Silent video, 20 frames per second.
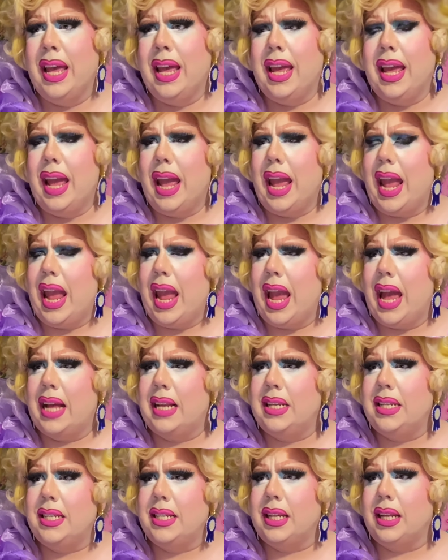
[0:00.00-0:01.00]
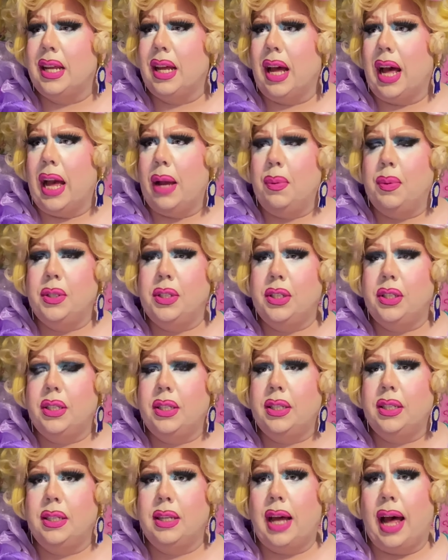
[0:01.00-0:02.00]
and I
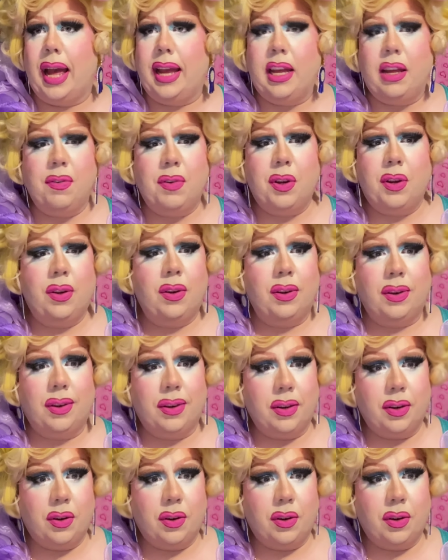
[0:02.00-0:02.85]
even